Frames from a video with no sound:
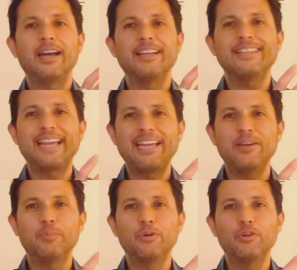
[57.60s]

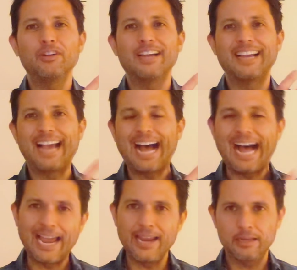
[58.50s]
unattainable
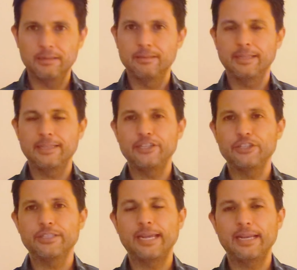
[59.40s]
guy that they
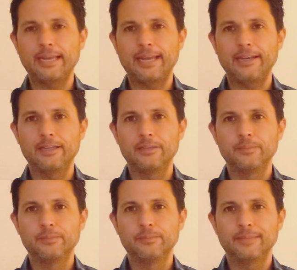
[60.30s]
just can't get,
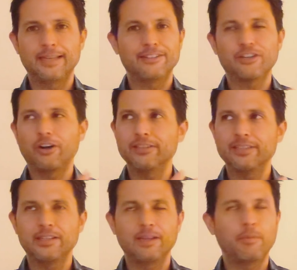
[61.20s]
that is
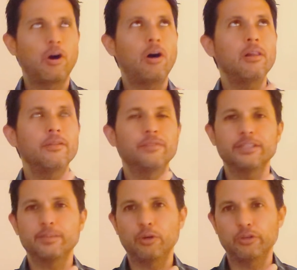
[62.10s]
causing them all of
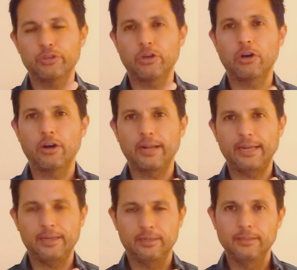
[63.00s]
this emotional
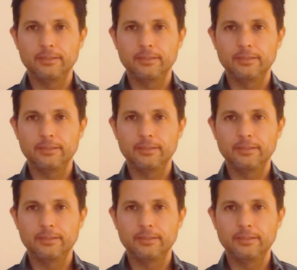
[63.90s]
heartache.